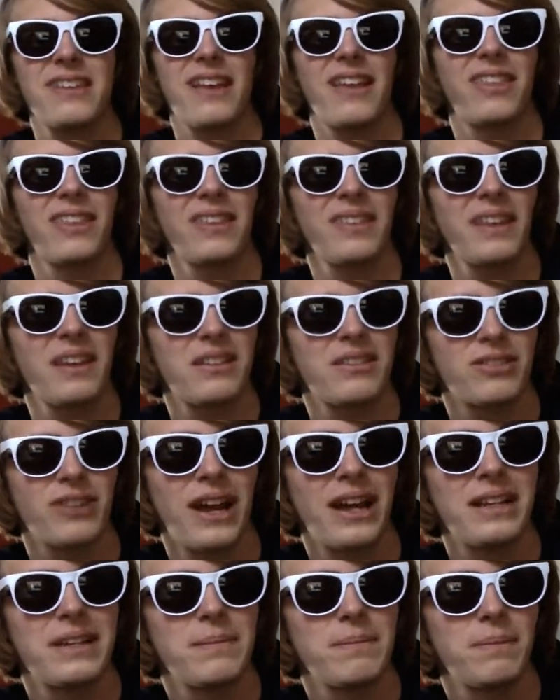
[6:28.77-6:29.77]
I think they
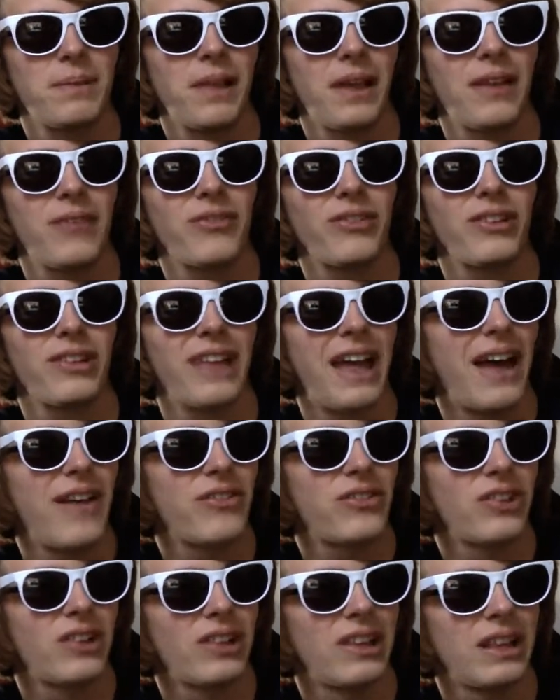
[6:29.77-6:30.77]
tried to play it for
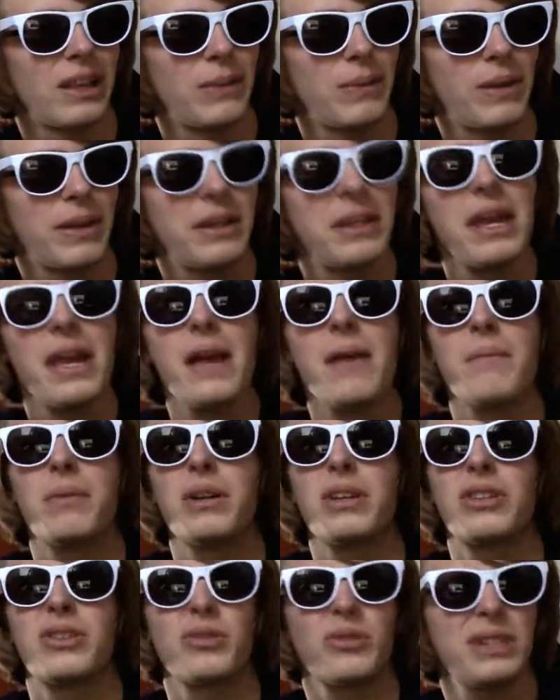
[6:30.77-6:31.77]
laughs a little bit,
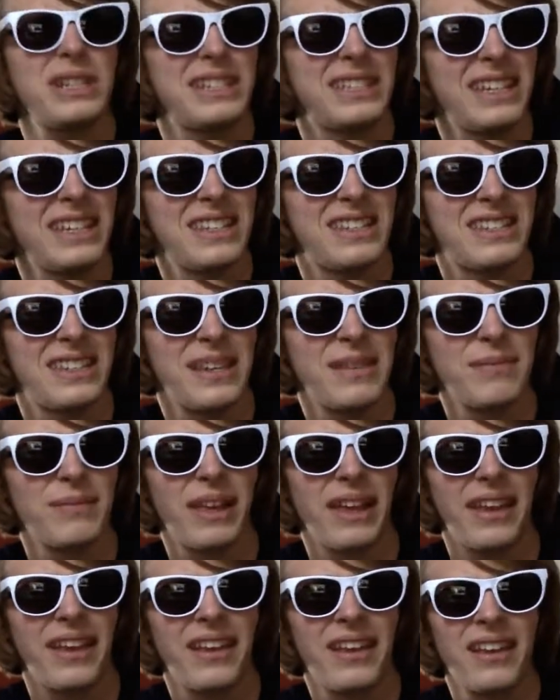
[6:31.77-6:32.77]
but it sort of did seem
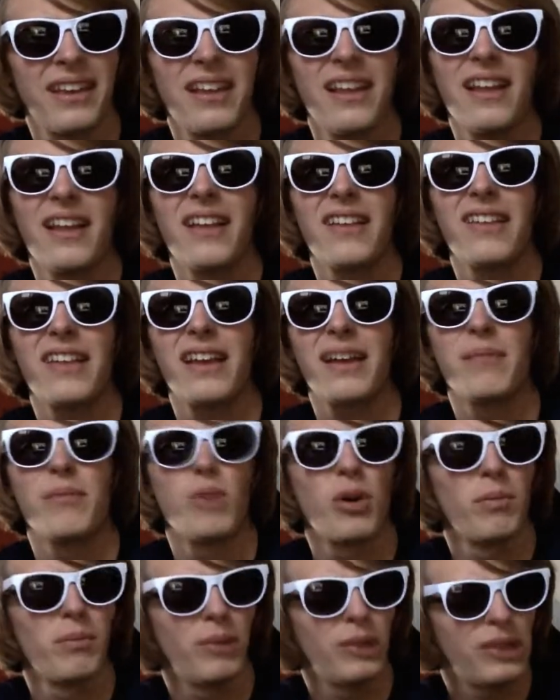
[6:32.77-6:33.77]
like a
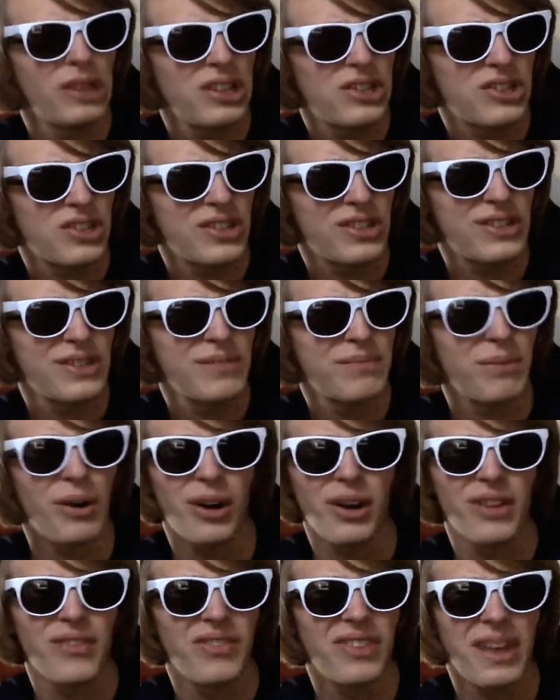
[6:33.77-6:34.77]
more malicious
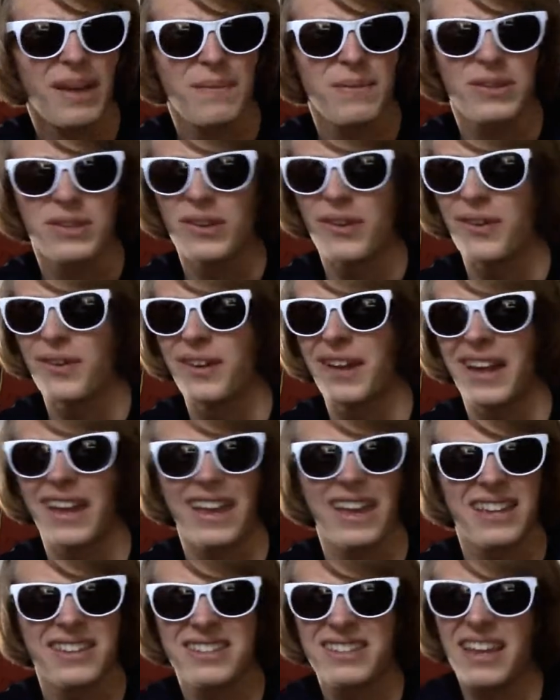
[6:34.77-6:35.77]
part of the episode, I
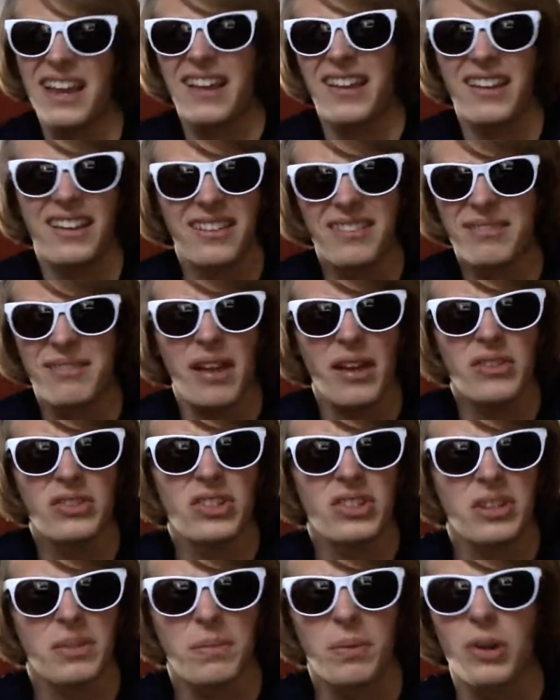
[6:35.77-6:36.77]
guess. That was
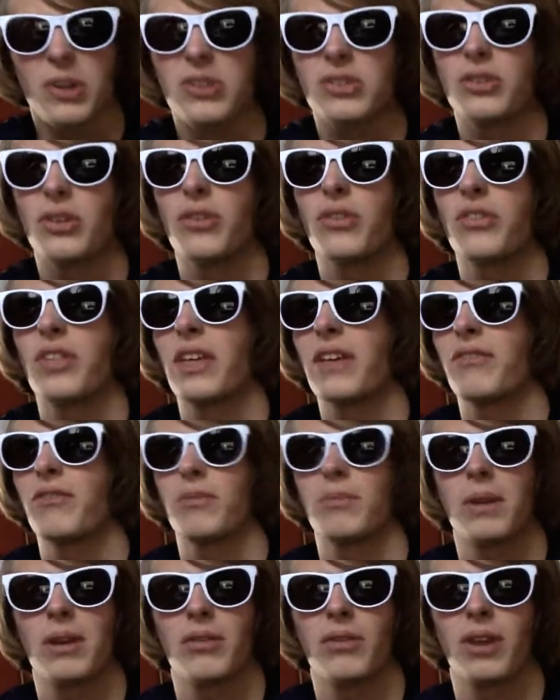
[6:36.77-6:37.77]
just a personal thing
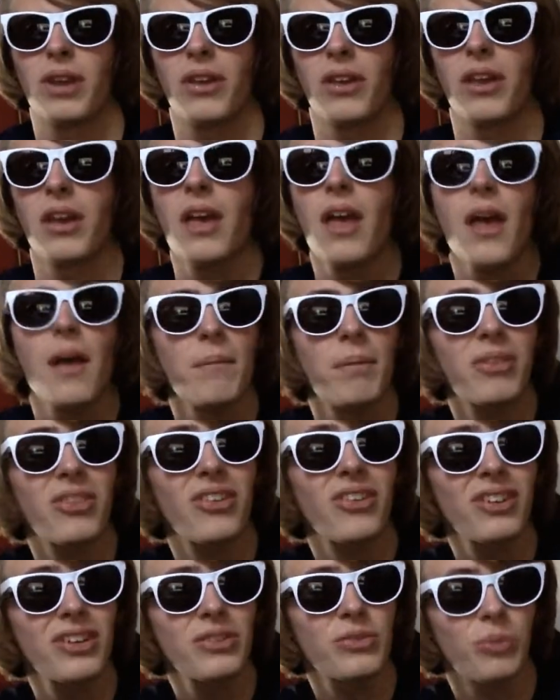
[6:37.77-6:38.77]
for me, really. But
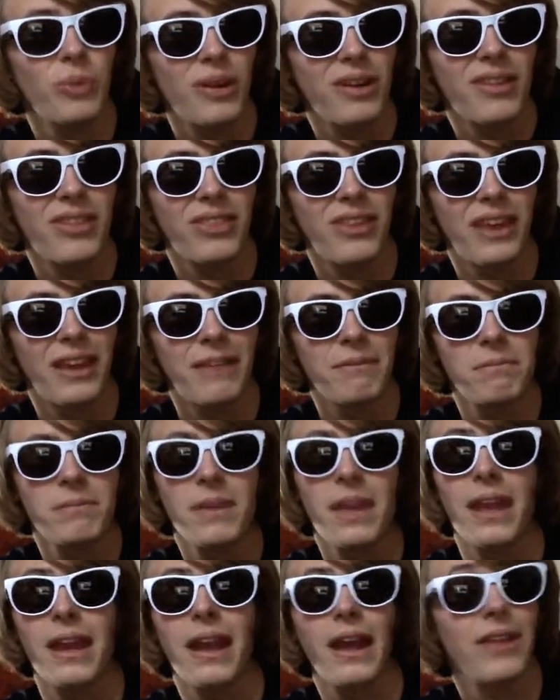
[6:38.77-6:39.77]
there is one thing,
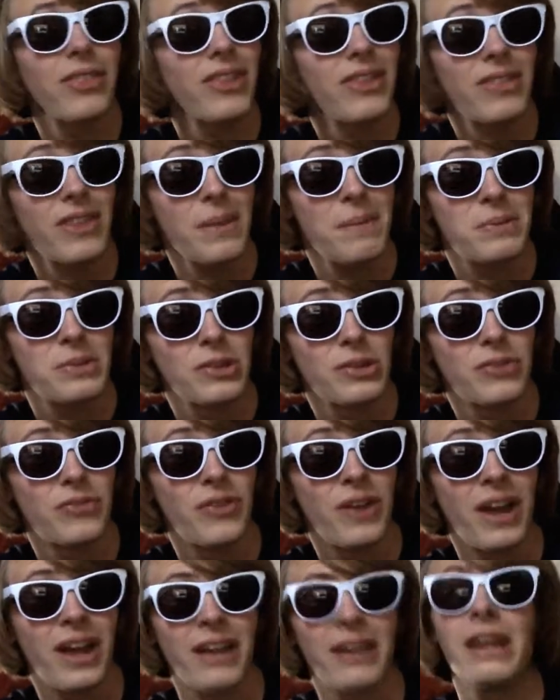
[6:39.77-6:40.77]
and I think the episode's
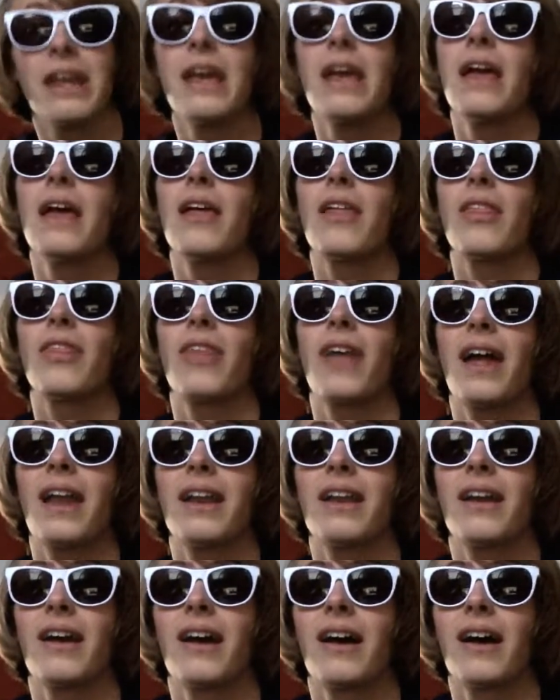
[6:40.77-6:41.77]
fine,
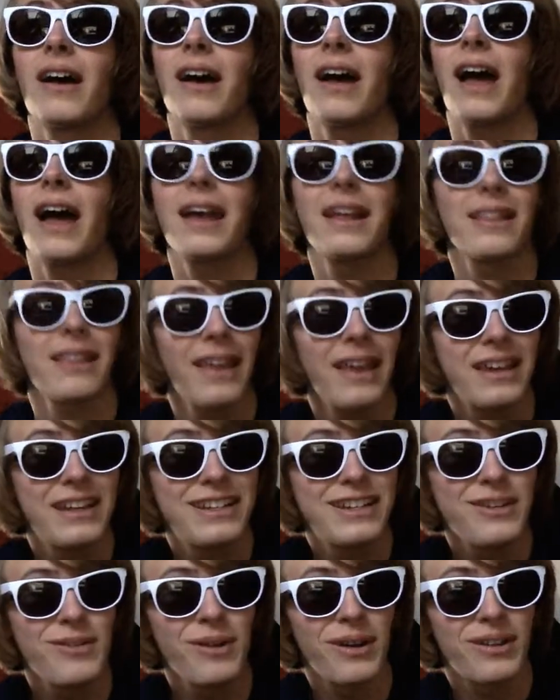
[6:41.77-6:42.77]
that I'd like
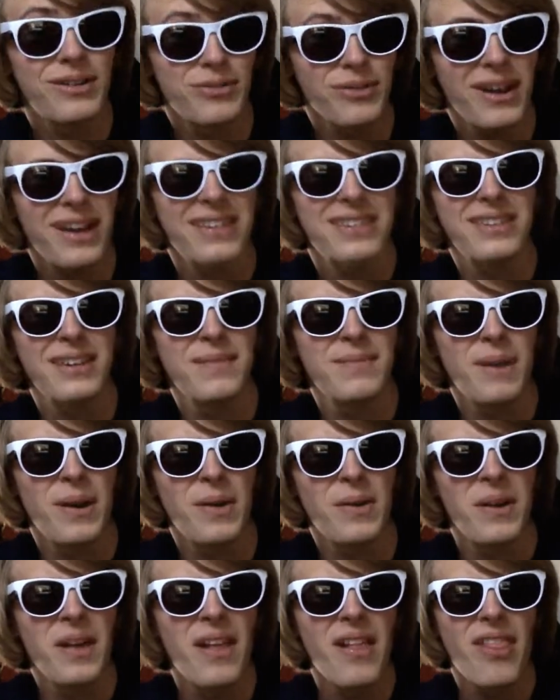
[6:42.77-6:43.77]
to address
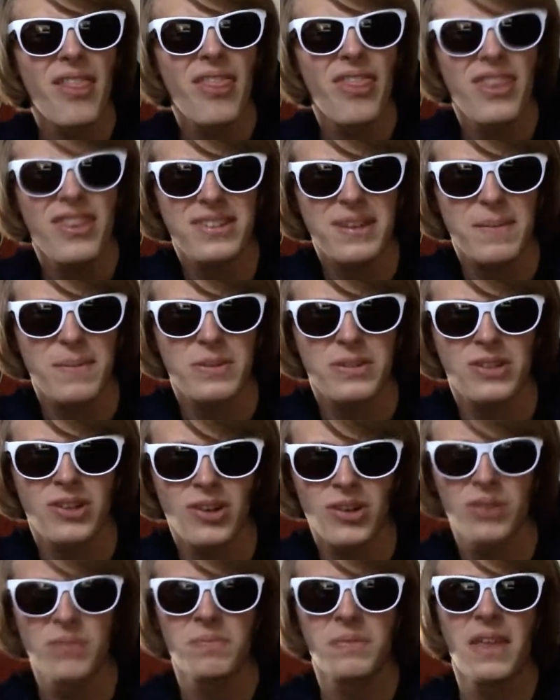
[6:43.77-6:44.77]
about this
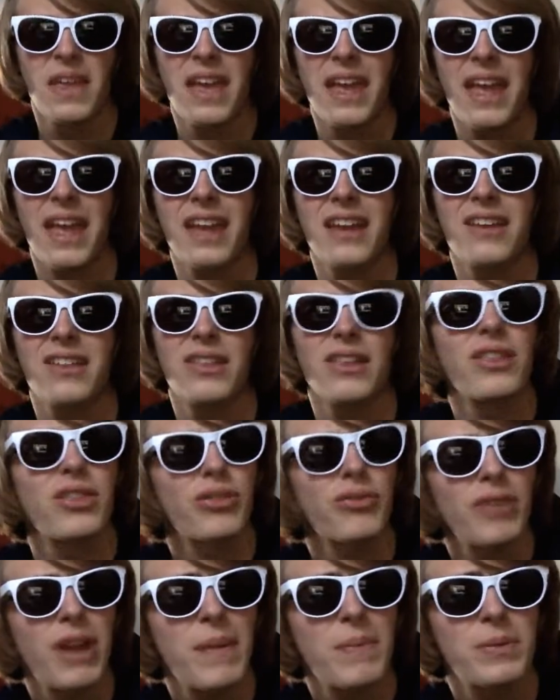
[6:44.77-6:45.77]
episode and the
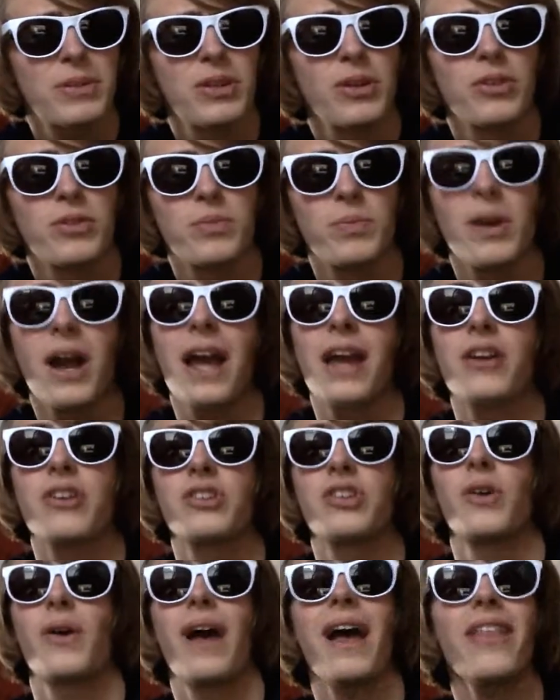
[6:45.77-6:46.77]
three episodes prior.
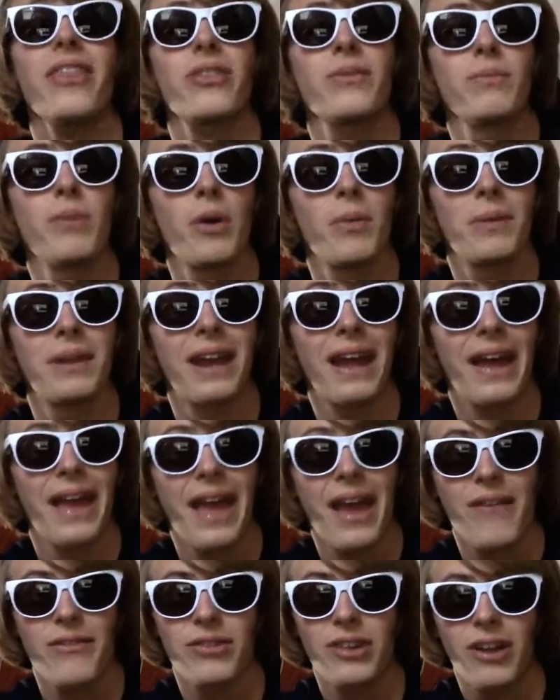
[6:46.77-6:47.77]
So at the moment, I
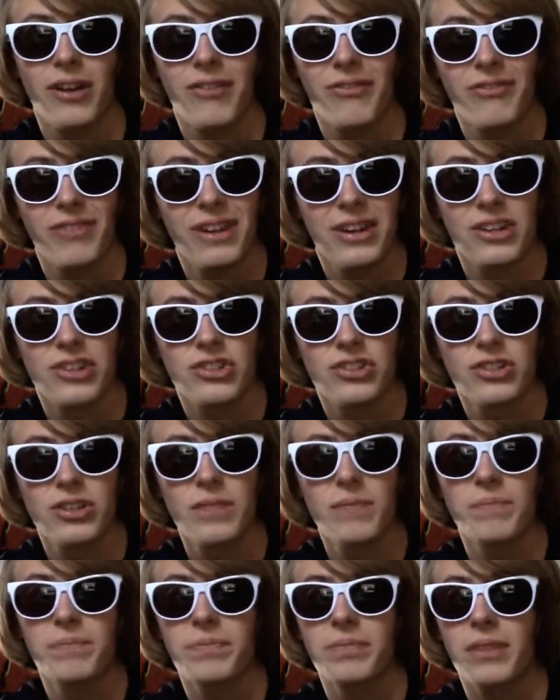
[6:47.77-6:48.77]
have not finished
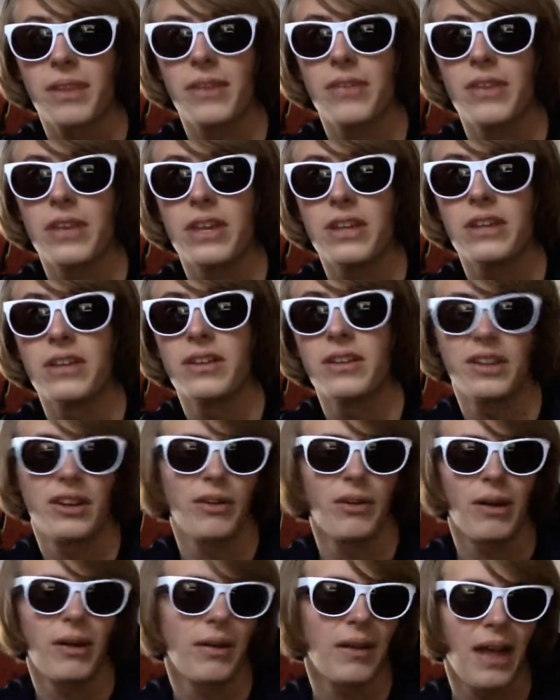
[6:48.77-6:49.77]

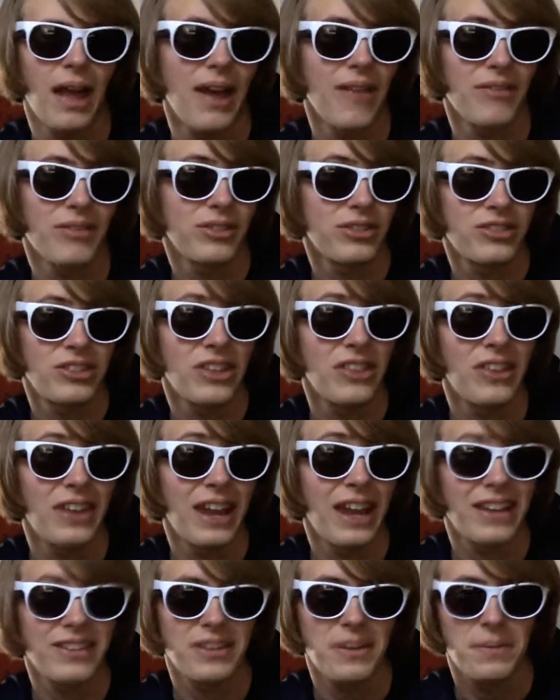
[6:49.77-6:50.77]
I haven't seen the
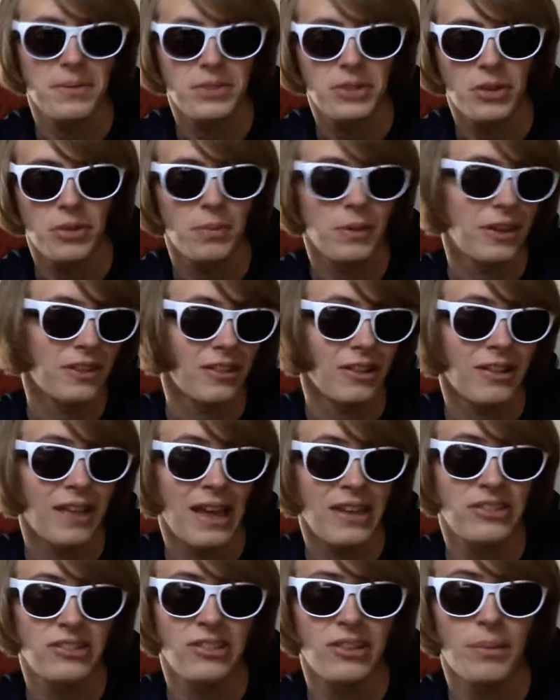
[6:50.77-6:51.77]
next episode being the
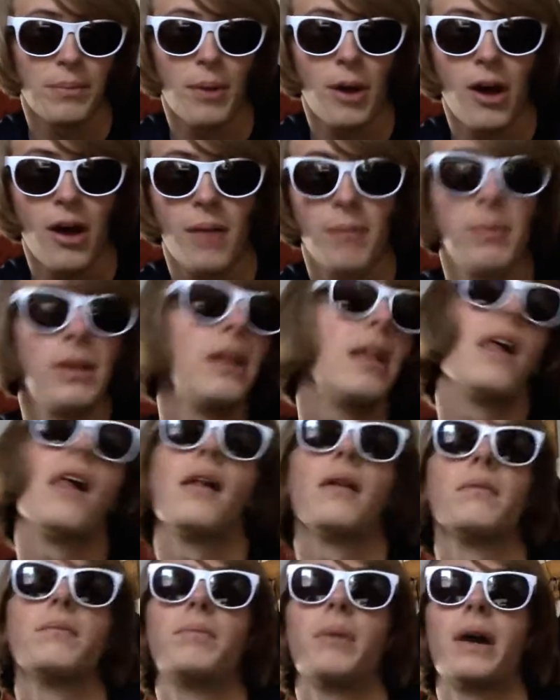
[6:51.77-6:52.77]
last in the bomb,
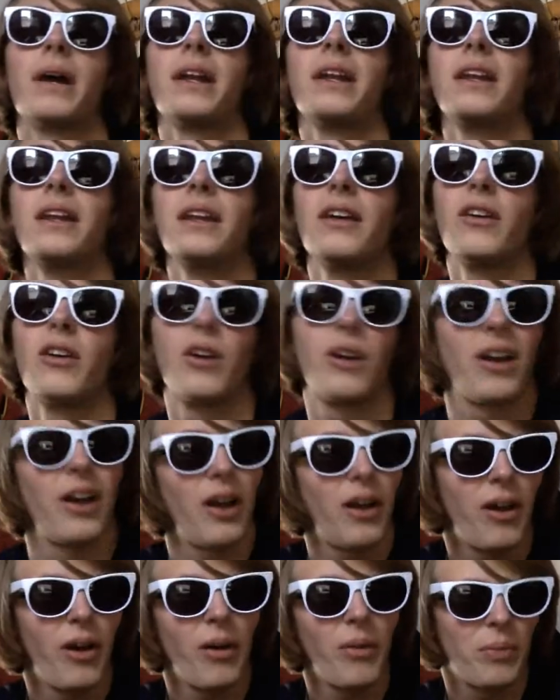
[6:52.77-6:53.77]
I
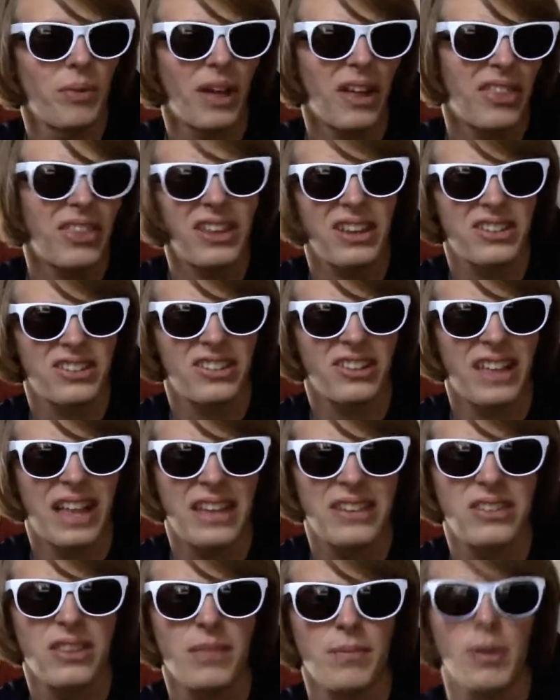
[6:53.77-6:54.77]
think it's the
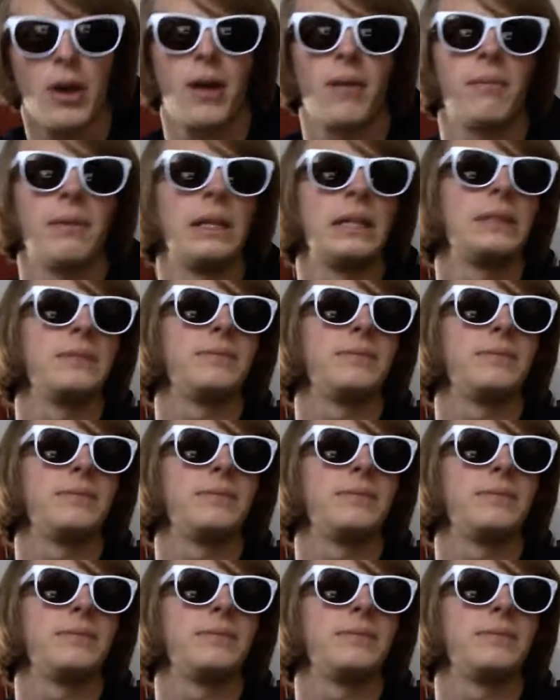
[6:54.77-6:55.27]
last in the bomb.